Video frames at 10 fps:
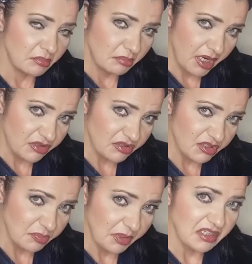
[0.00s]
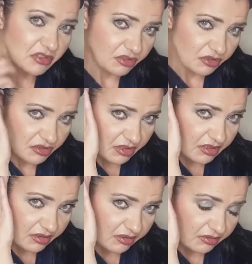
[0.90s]
Marks and Spencer's
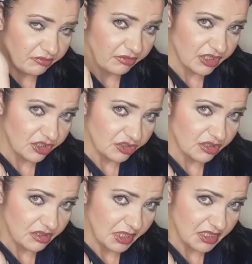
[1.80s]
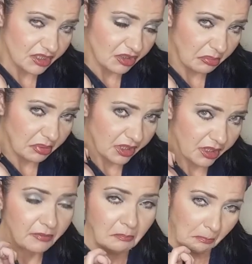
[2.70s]
and the Vintage Cosmetic
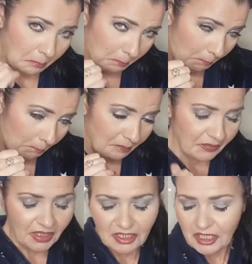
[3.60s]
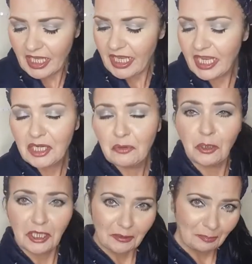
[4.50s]
Company.
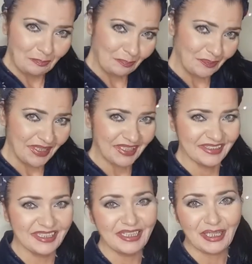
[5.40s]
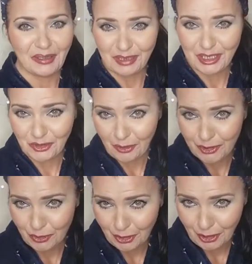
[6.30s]
Anyway, let me stop
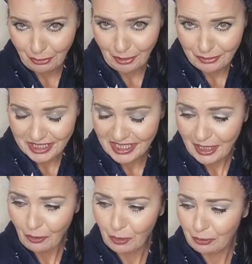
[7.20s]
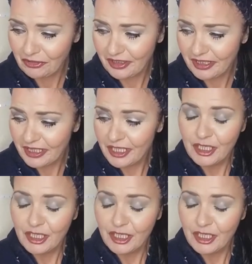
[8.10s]
joking around and get on with it.